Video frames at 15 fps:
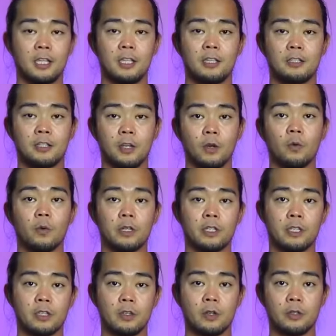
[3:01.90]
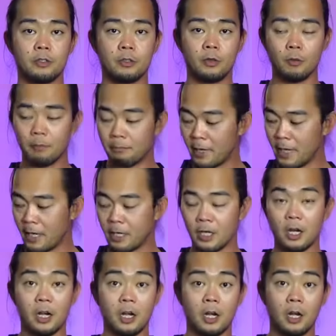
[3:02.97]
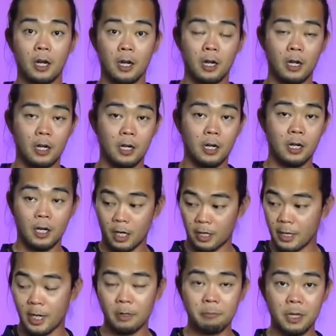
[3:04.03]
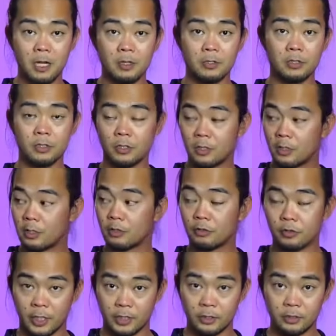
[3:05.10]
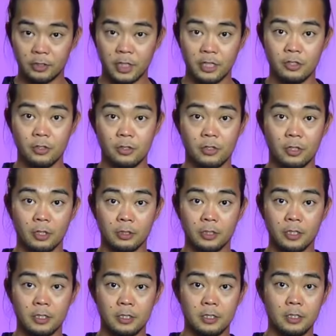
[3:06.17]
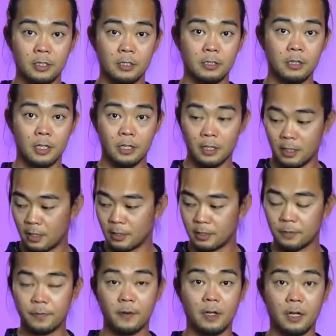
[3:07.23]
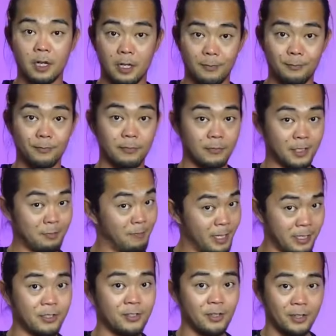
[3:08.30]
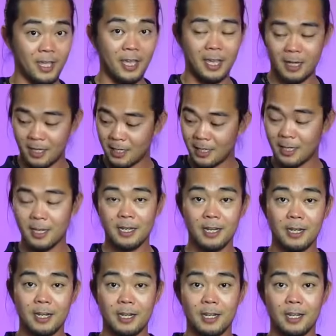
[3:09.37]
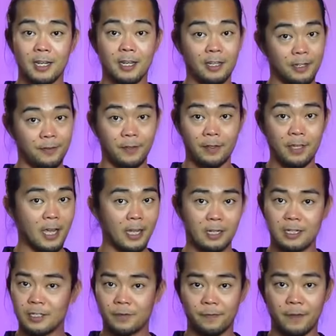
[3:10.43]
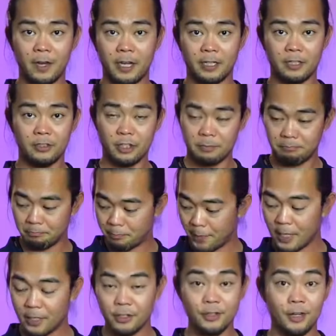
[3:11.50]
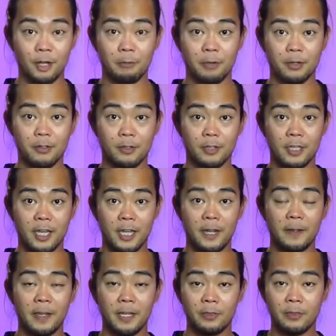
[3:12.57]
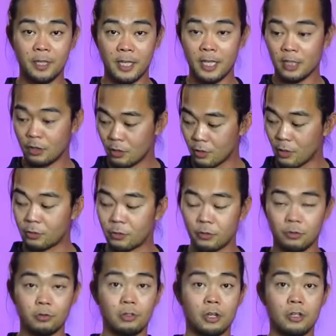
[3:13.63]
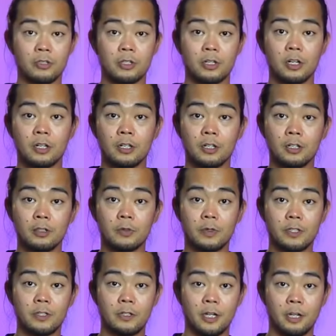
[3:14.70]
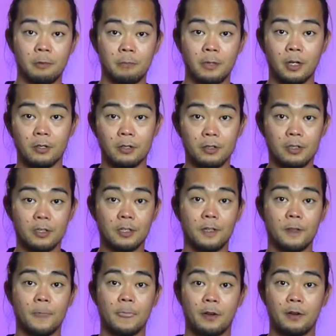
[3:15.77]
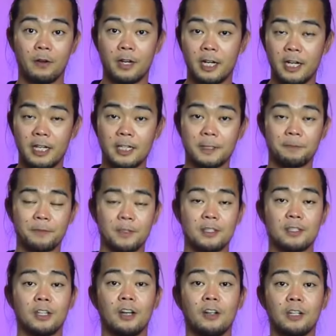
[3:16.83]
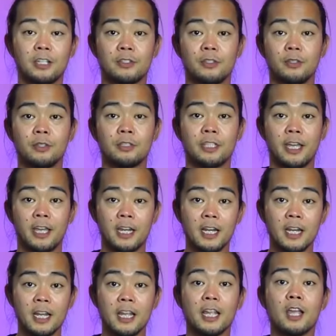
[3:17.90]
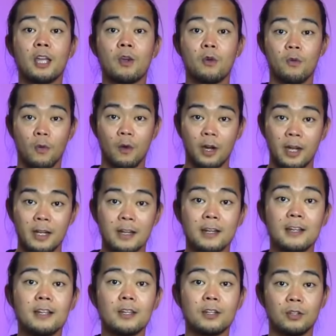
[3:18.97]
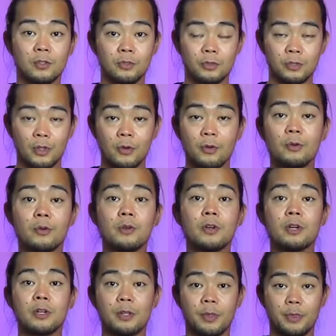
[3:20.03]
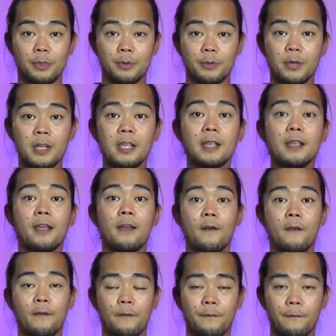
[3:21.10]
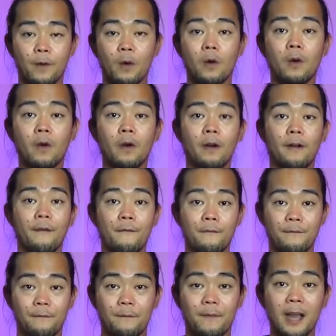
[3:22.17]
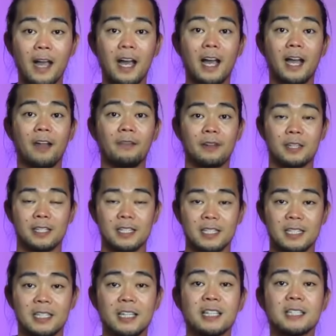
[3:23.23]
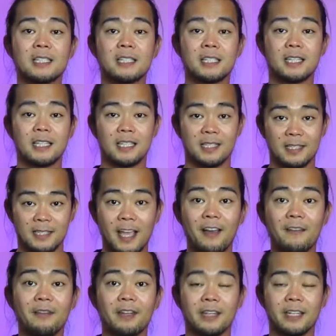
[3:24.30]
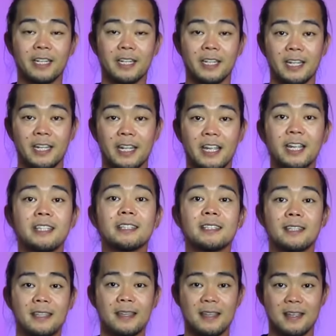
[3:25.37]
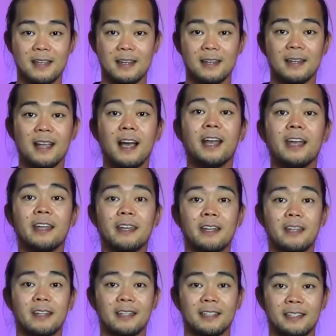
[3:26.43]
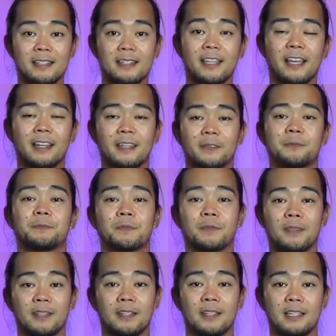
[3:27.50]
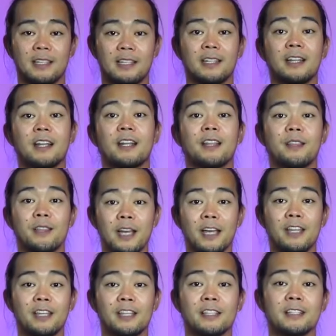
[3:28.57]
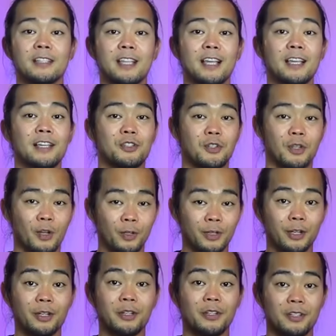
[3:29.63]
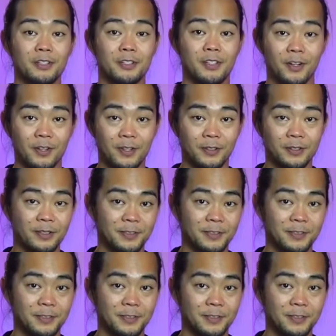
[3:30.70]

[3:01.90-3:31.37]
So we're just going to bend our elbows, try to touch your shoulders as much as you can. And if you can't, it's fine. Just bend your elbows, okay? And then you're going to draw circles with your elbows. All right? So let's do 10. 1, 2, 3, 4, 5, 6, 7, 8, 9, 10. That is shoulder circles.